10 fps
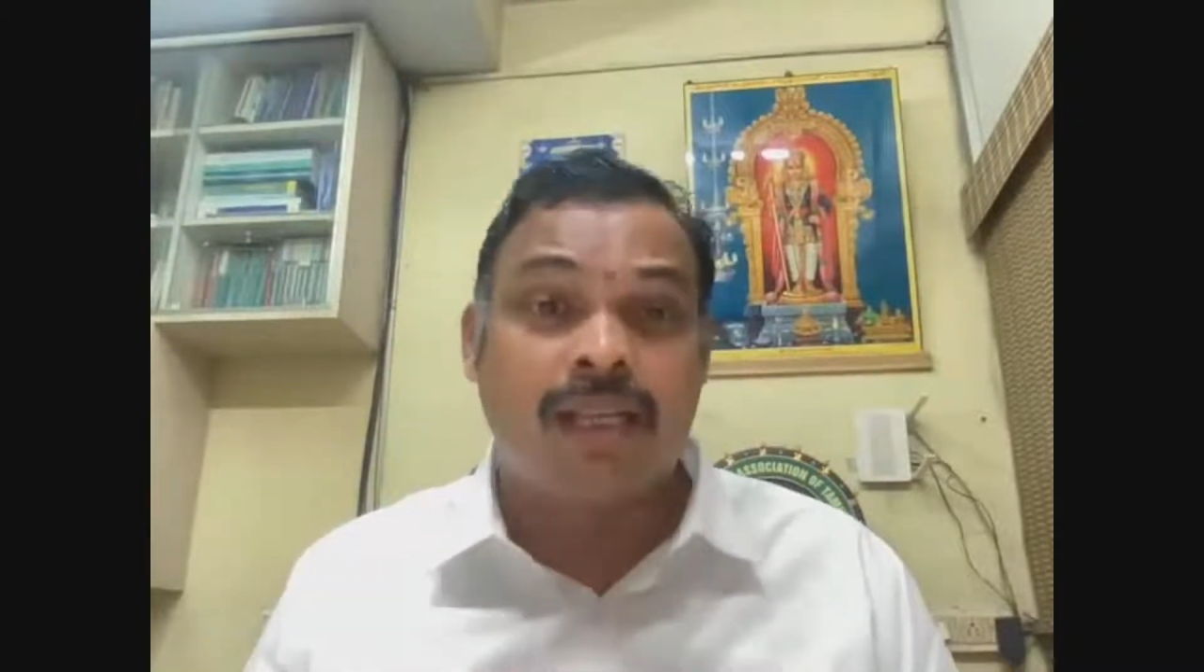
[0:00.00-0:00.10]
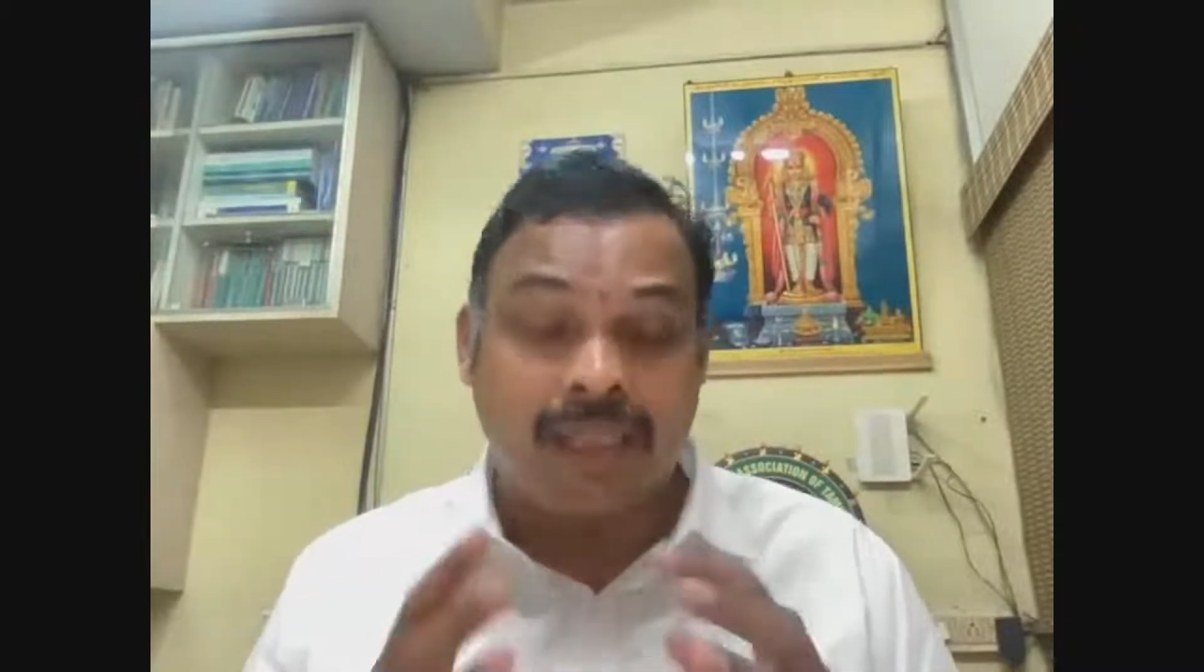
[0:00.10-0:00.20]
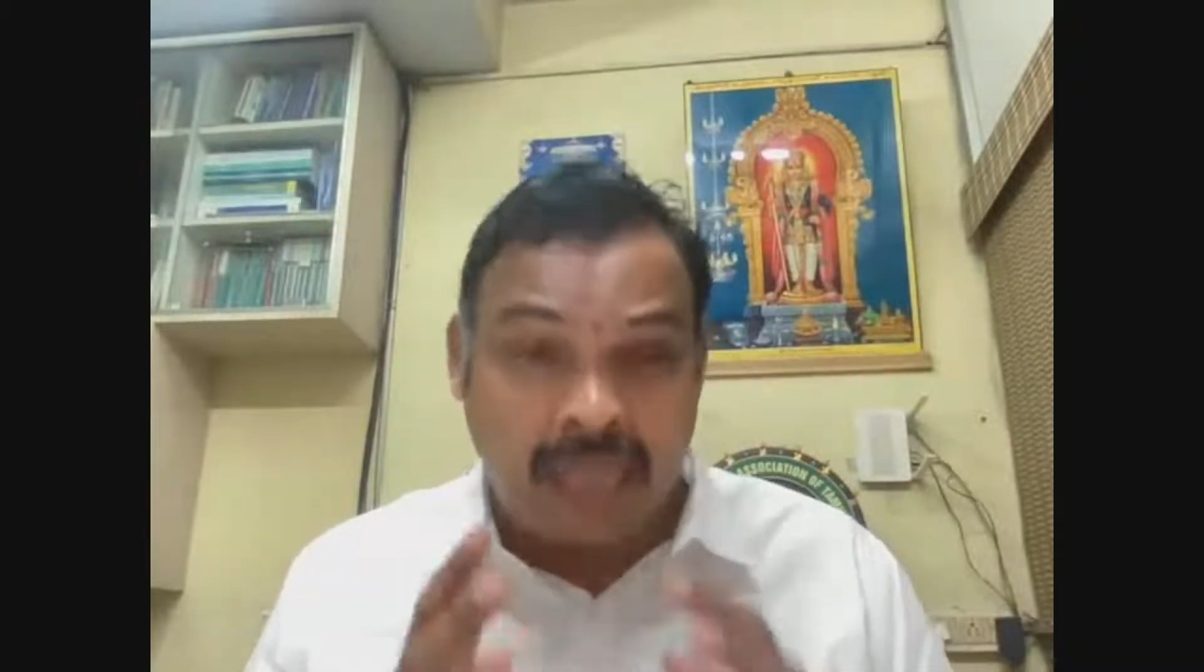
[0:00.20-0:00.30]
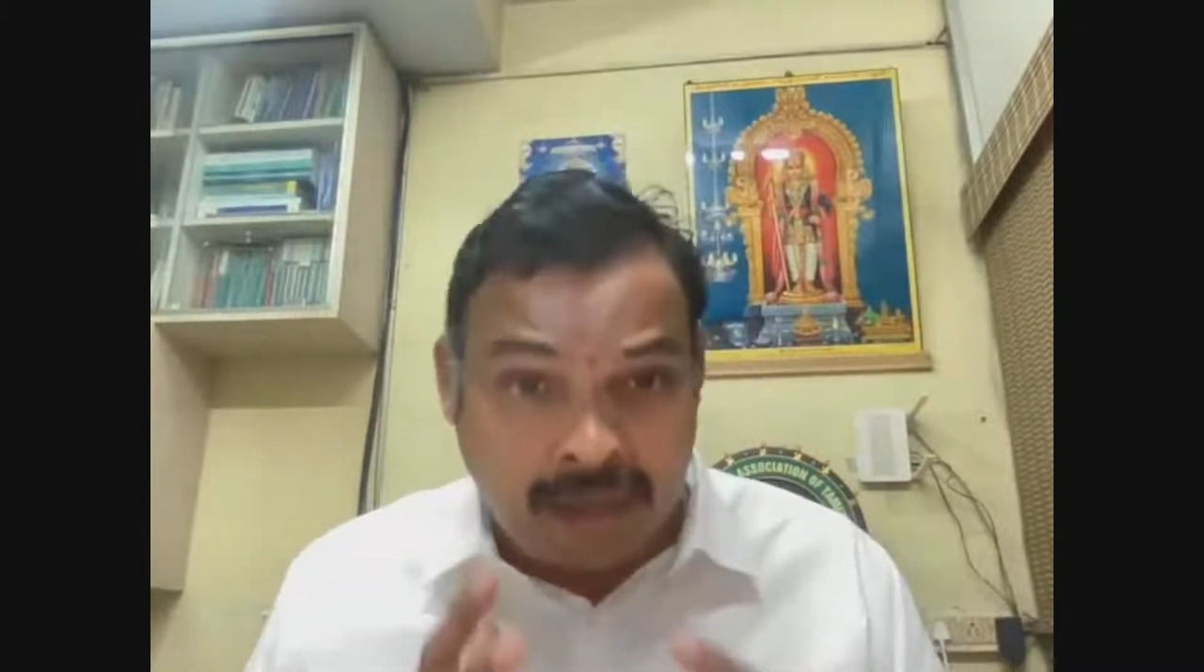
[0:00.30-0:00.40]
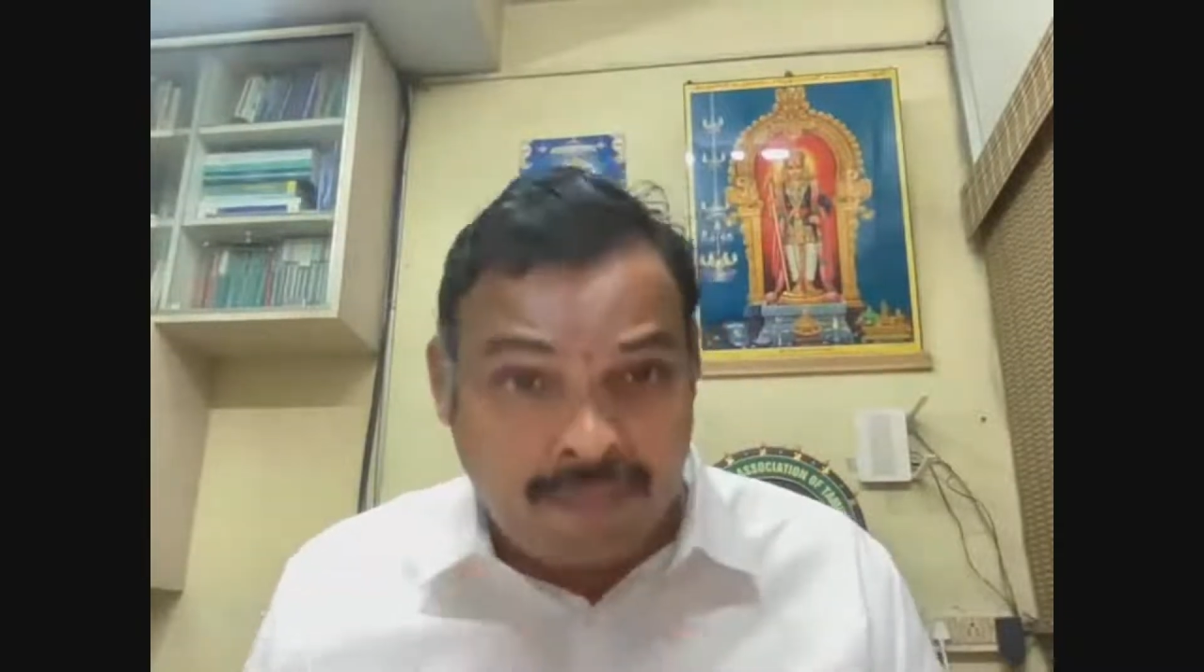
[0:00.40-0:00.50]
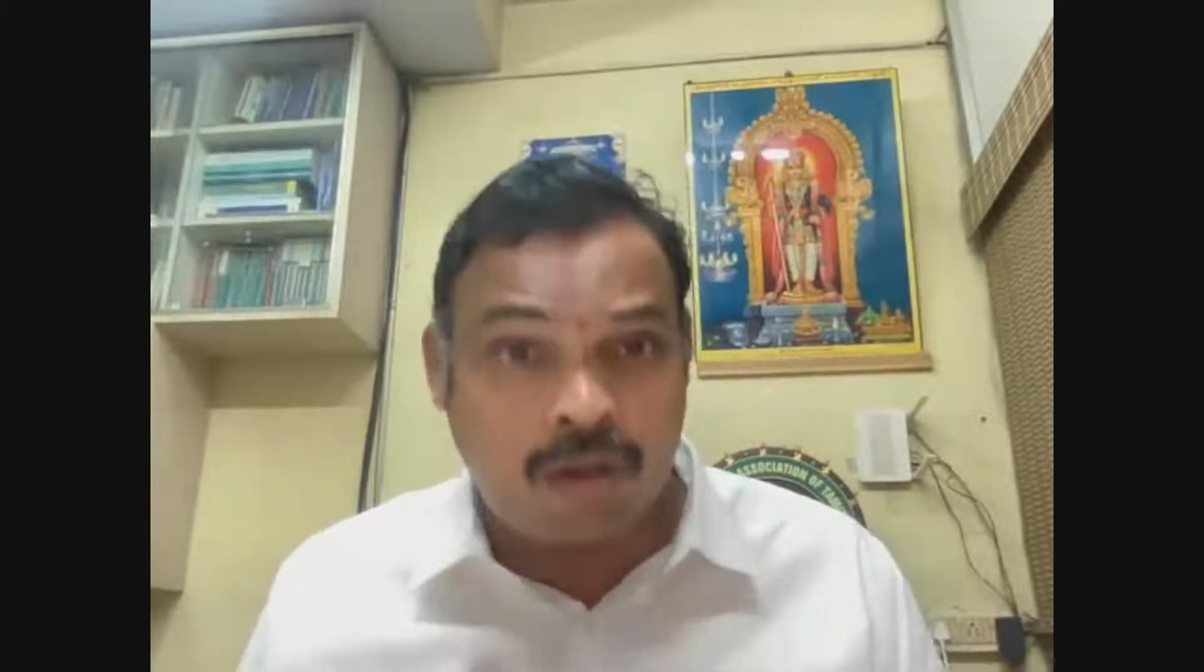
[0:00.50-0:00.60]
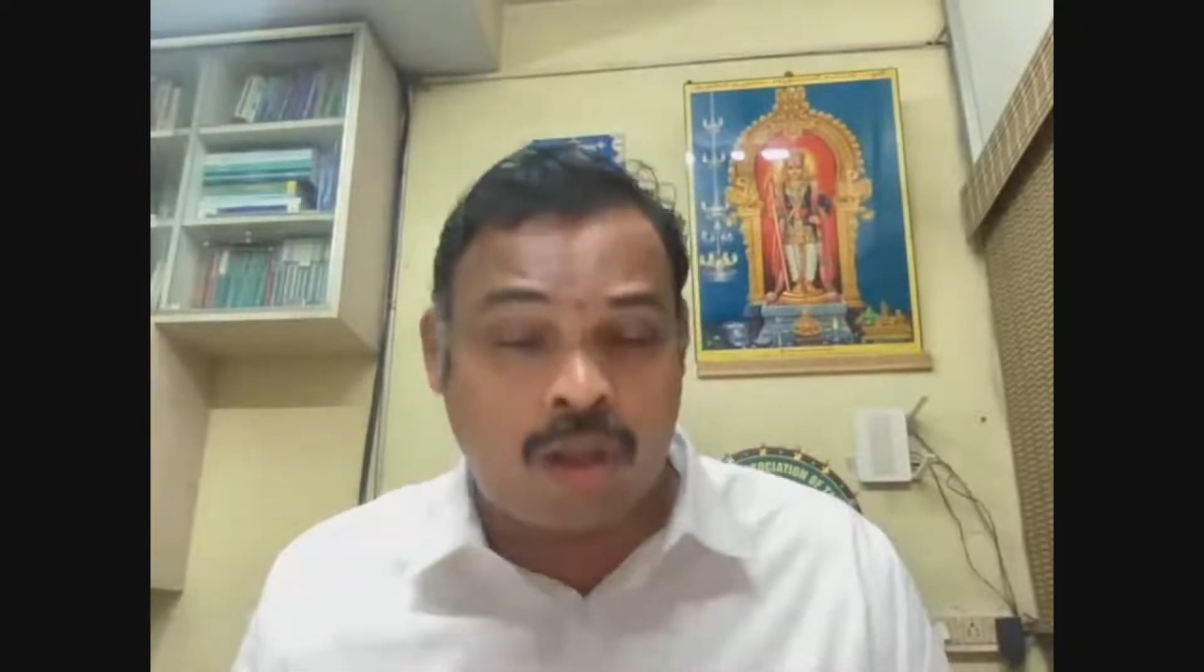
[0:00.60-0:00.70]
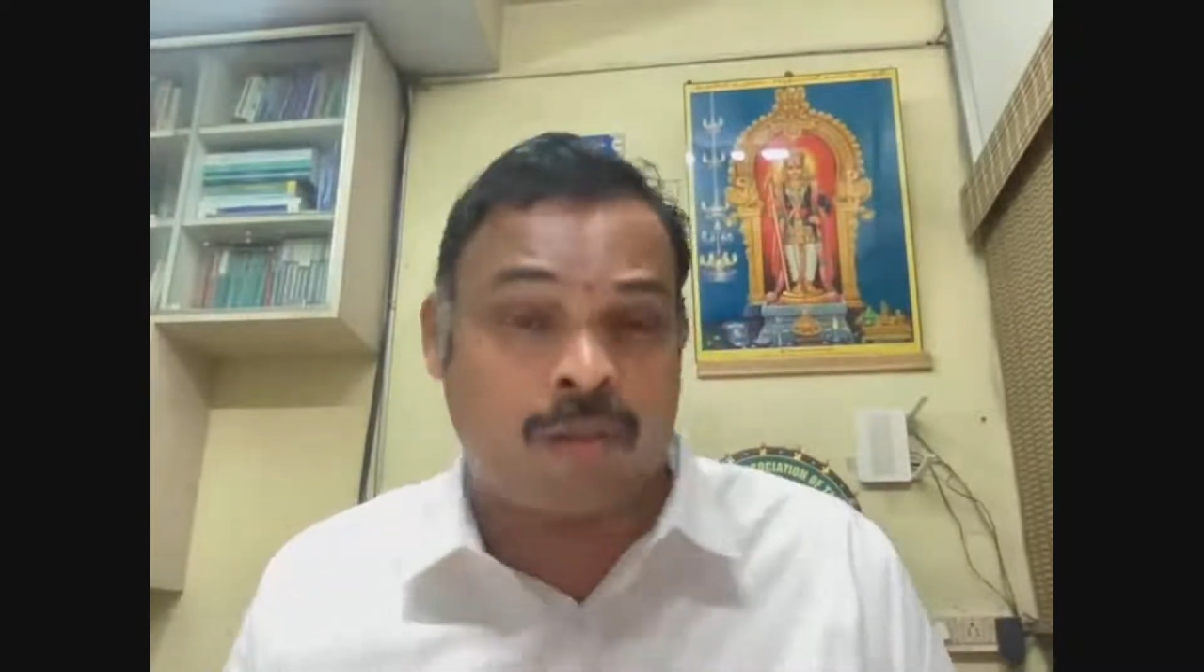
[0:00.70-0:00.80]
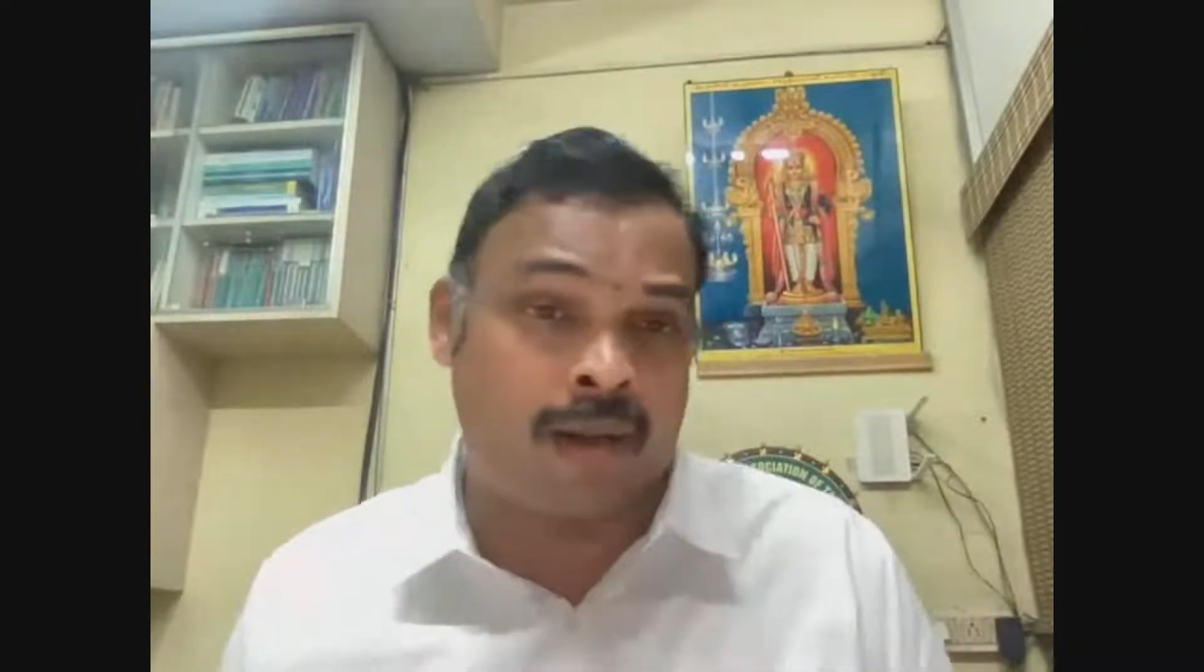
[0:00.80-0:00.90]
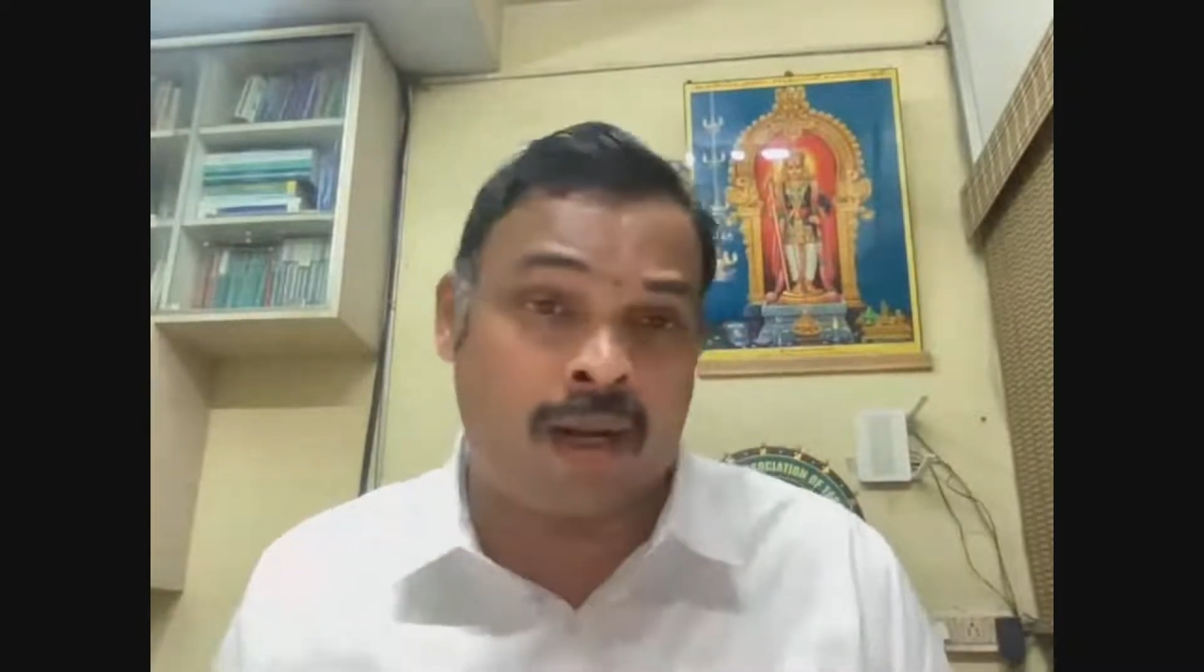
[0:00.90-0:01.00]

environment,